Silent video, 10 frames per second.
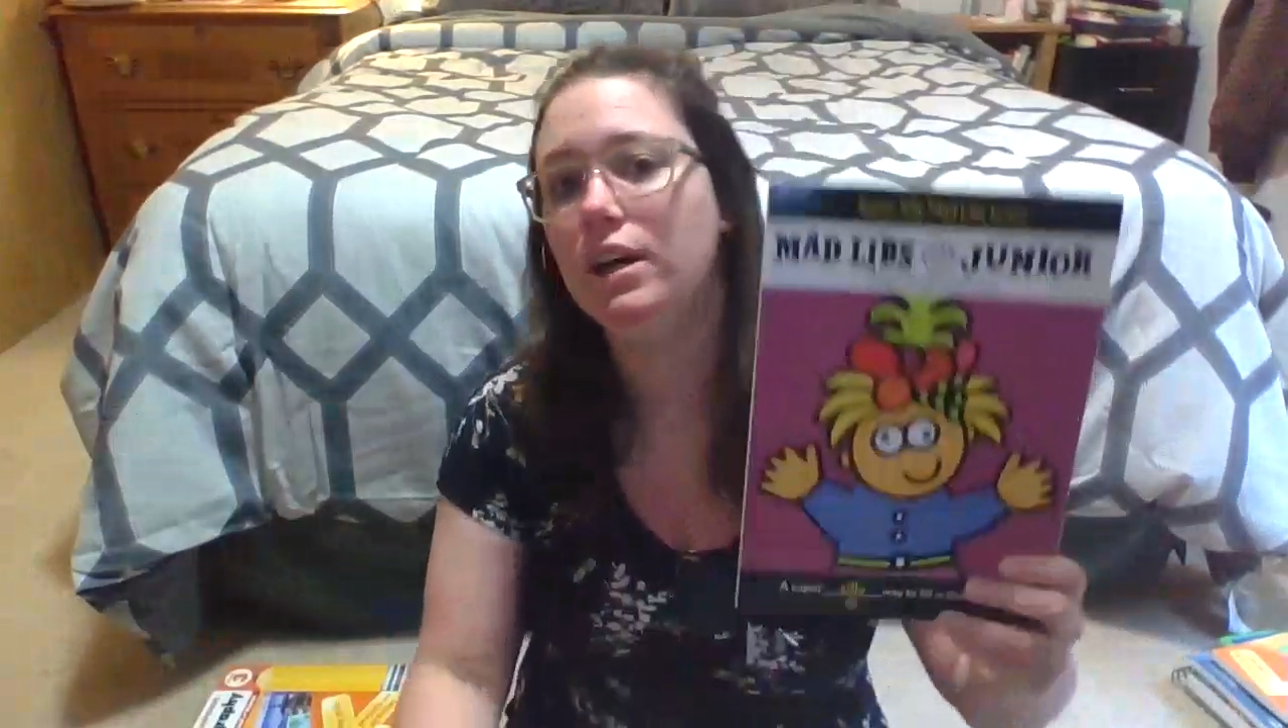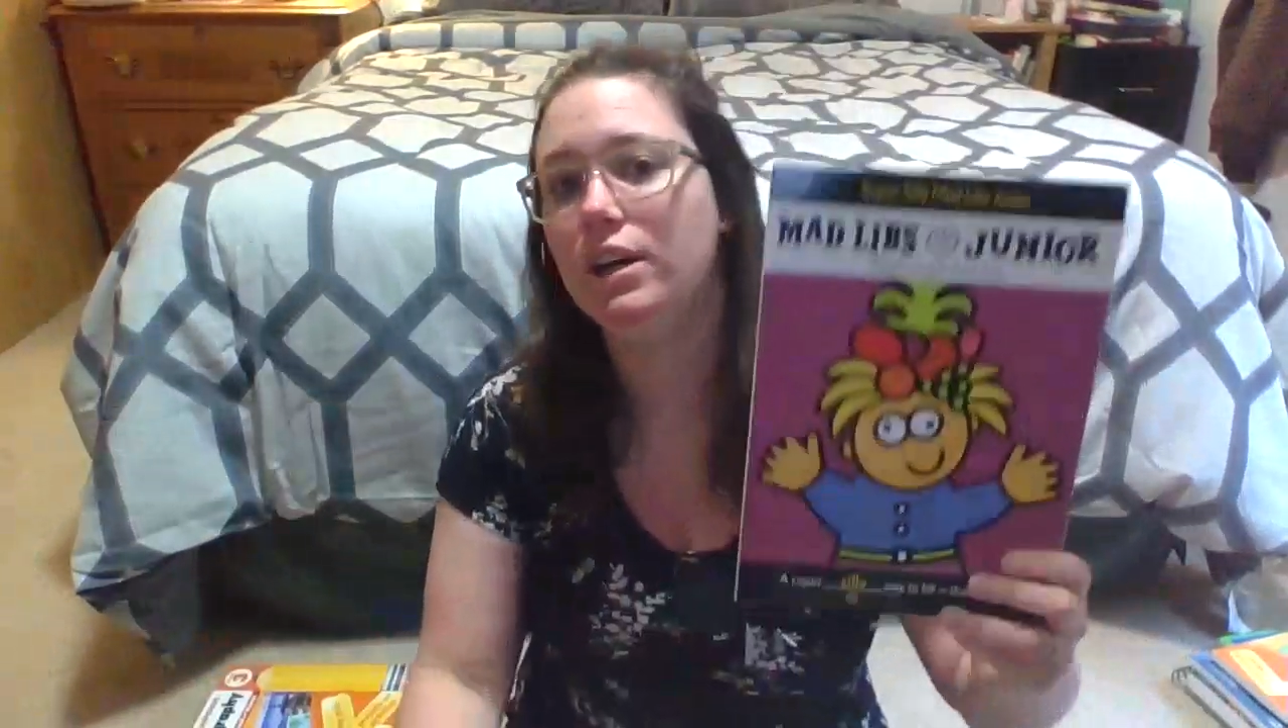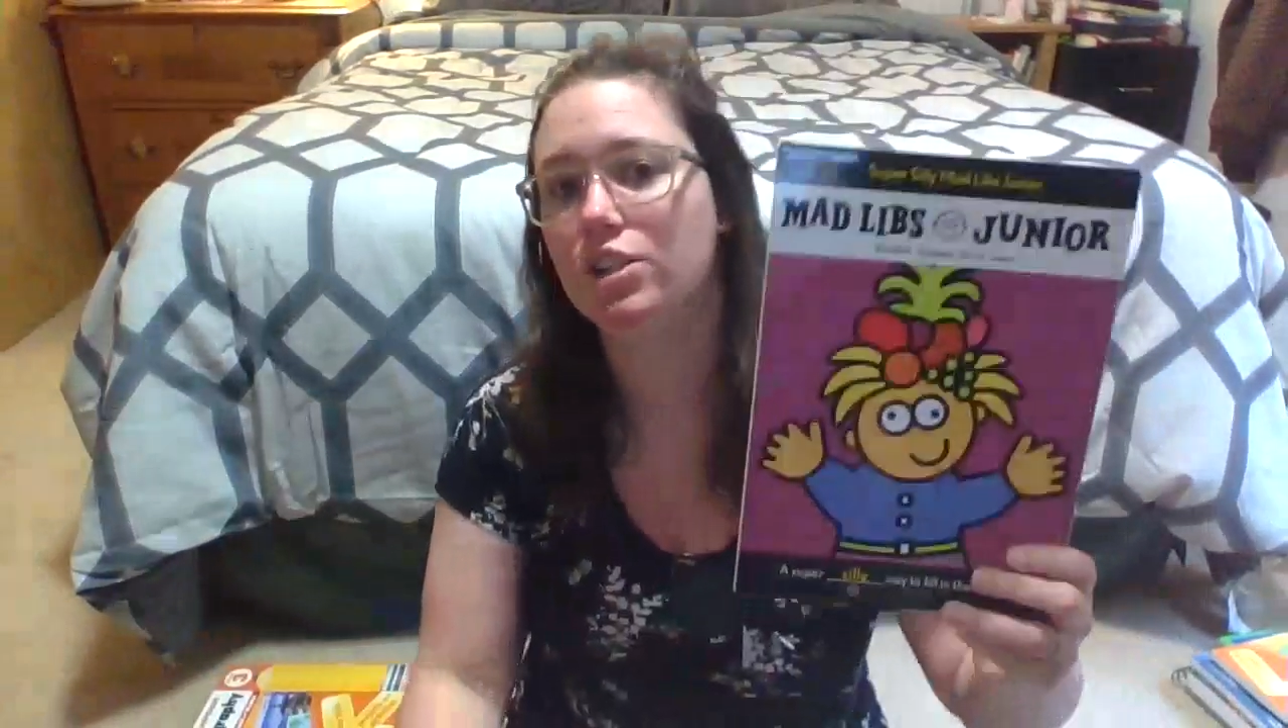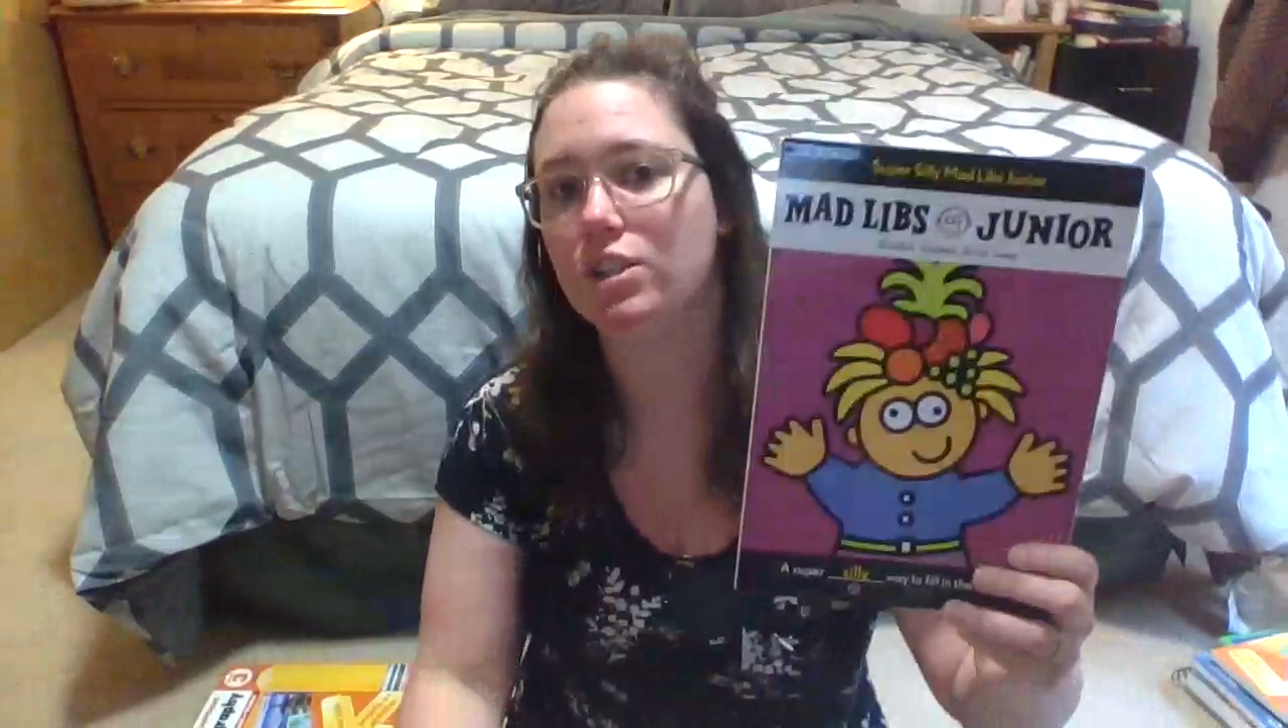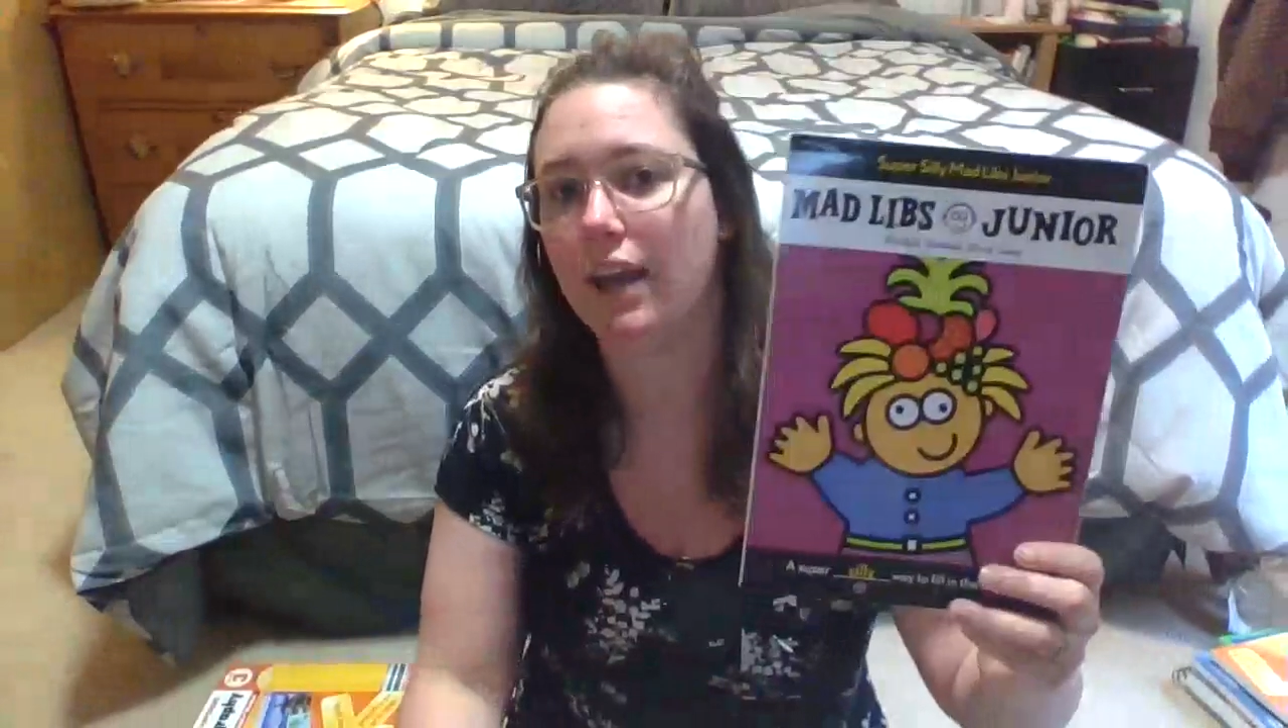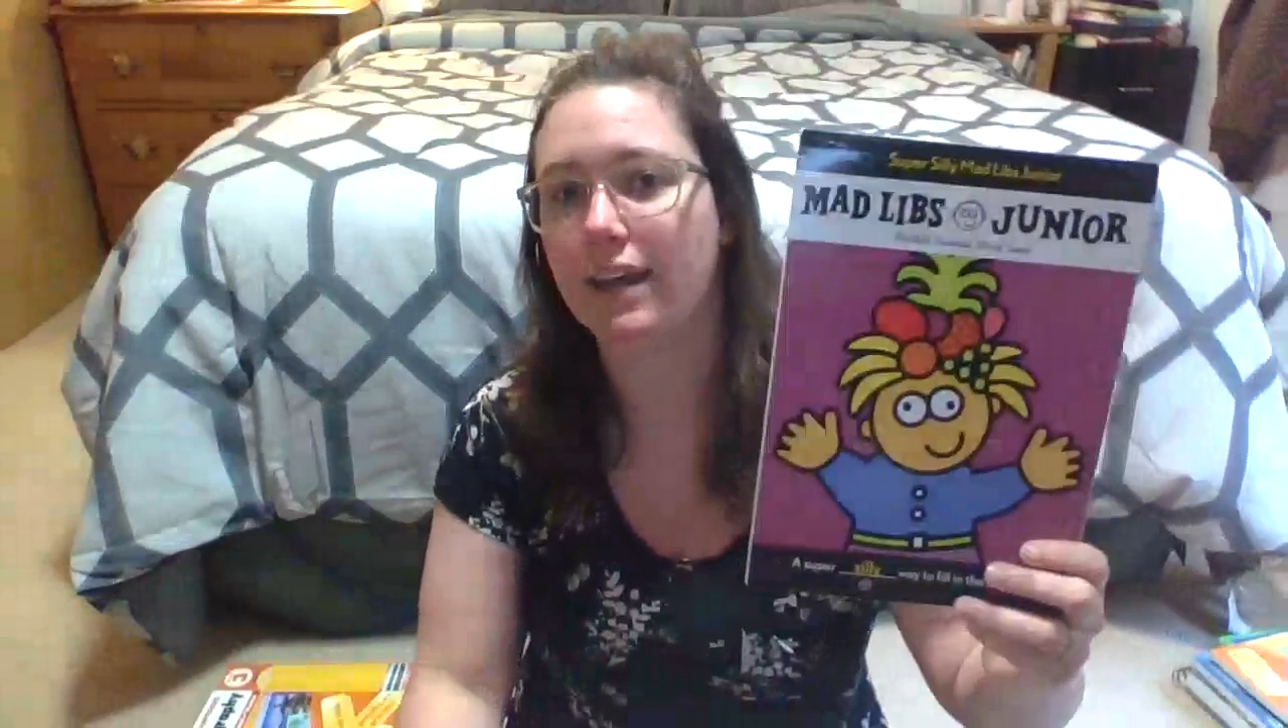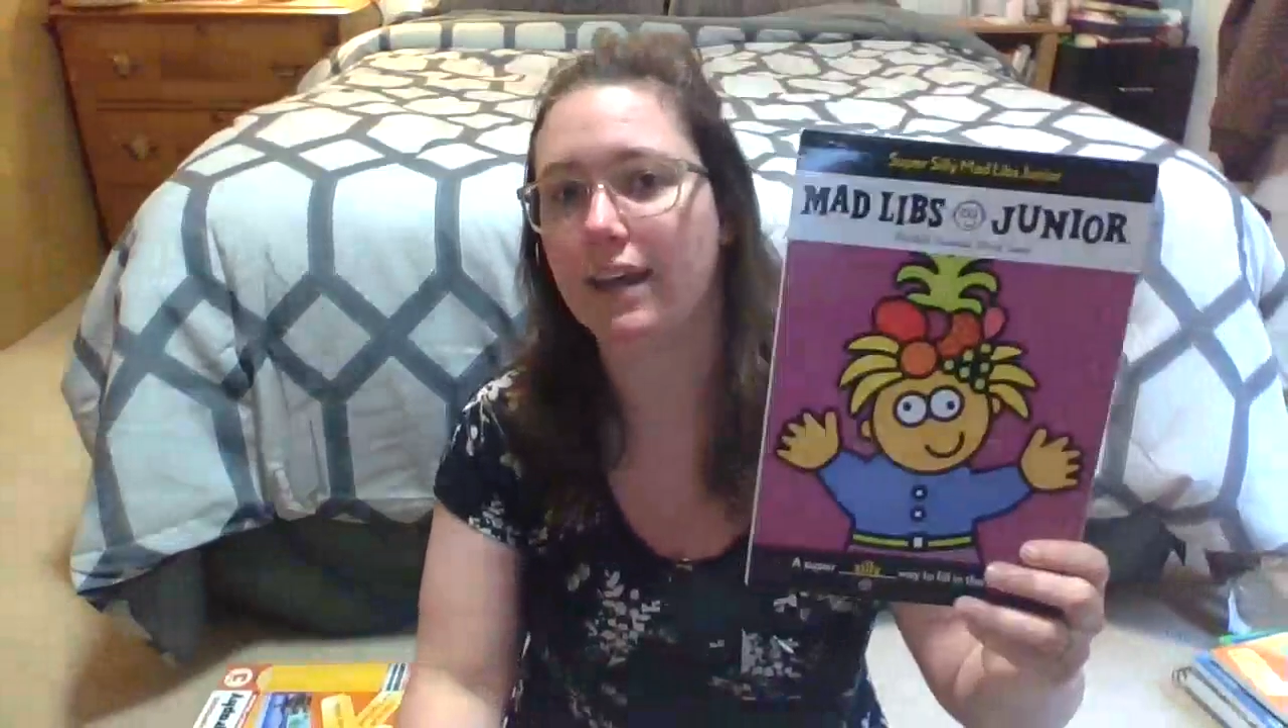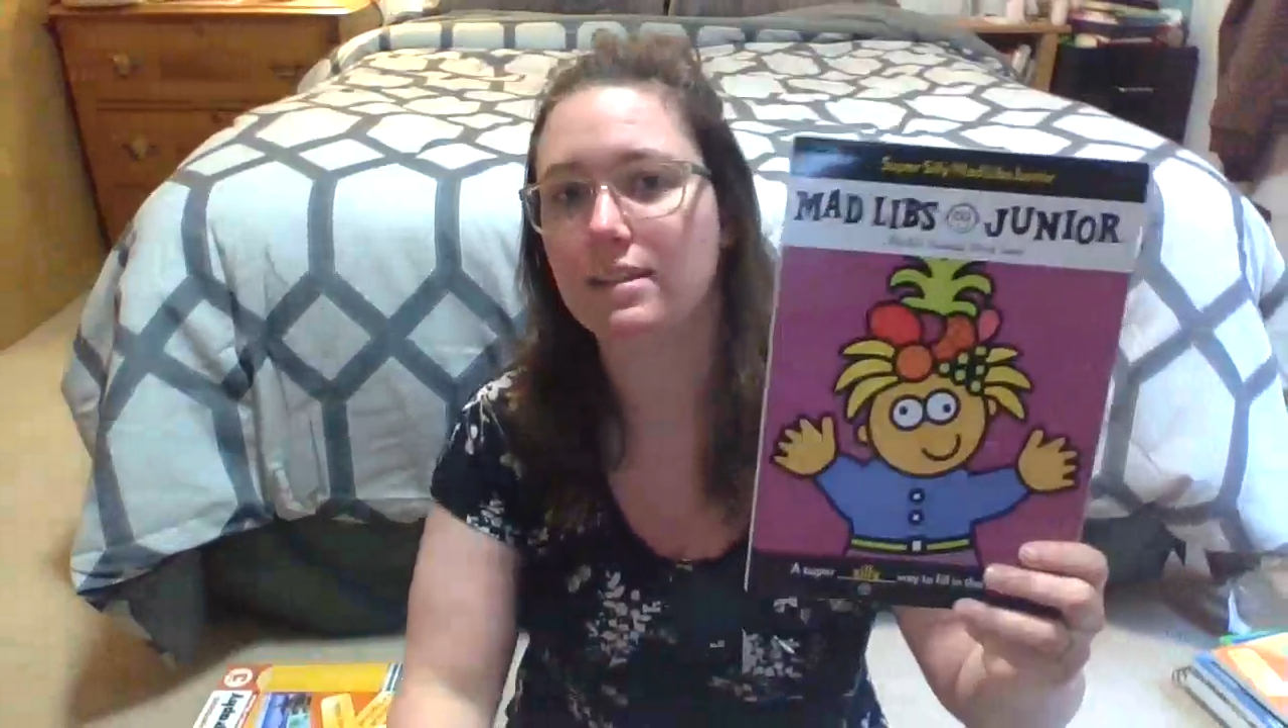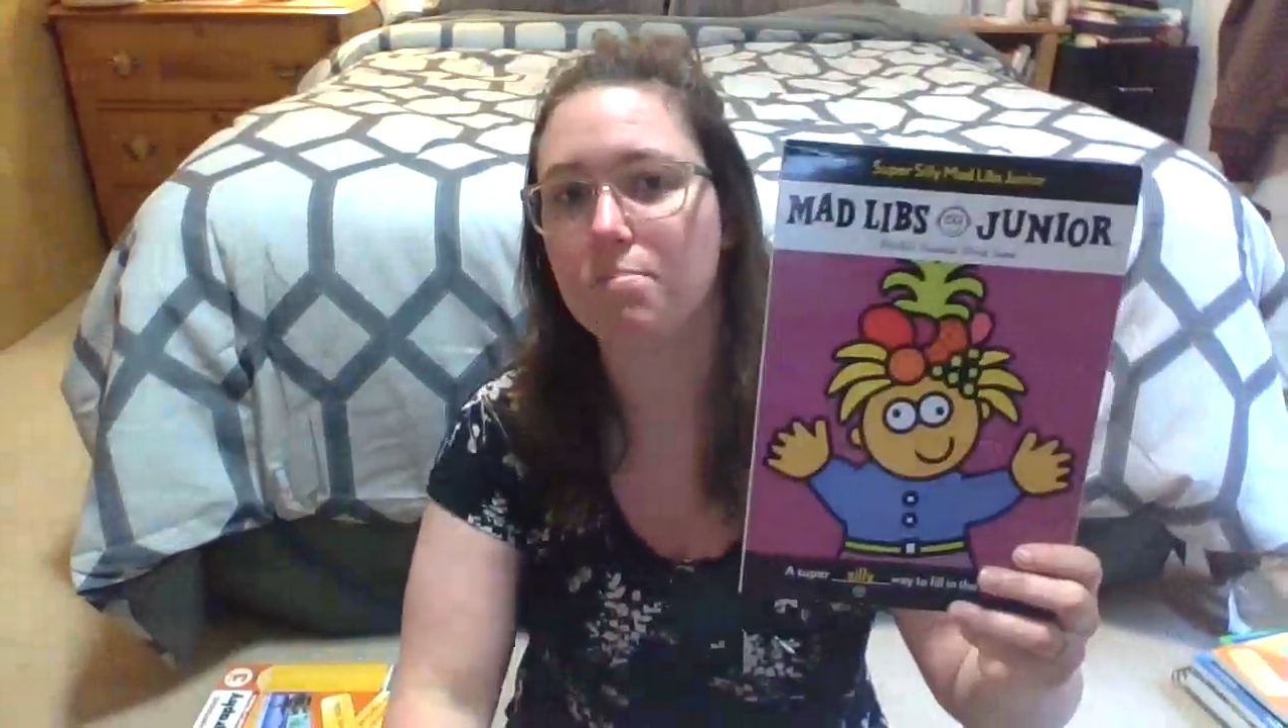she has